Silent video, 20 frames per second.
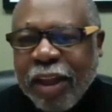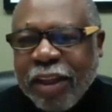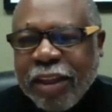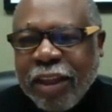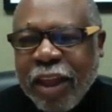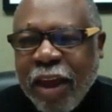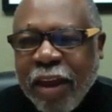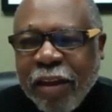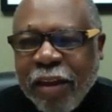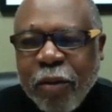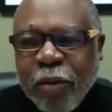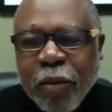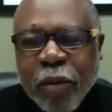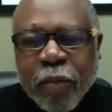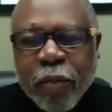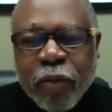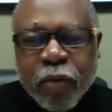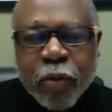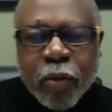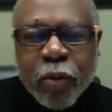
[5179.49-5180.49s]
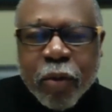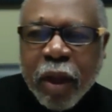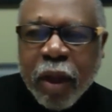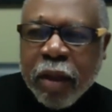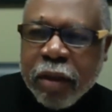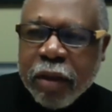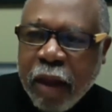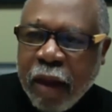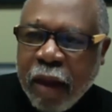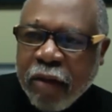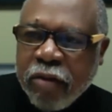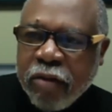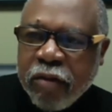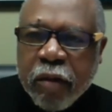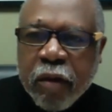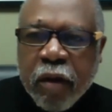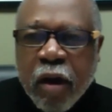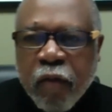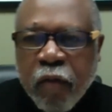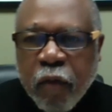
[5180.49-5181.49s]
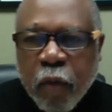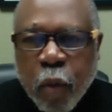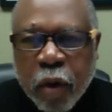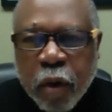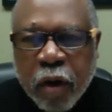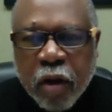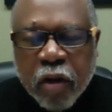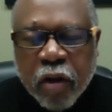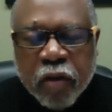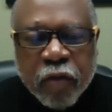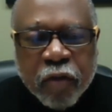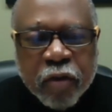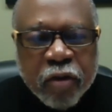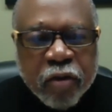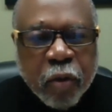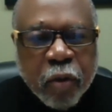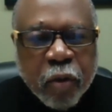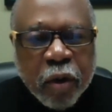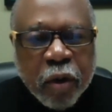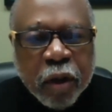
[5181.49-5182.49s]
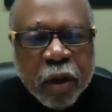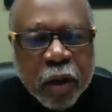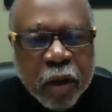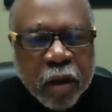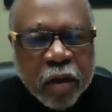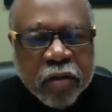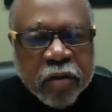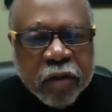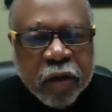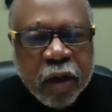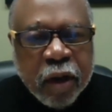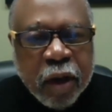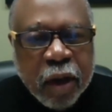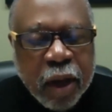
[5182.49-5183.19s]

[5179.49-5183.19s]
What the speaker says: Thank you, Abdul, and thanks to everyone else for joining us.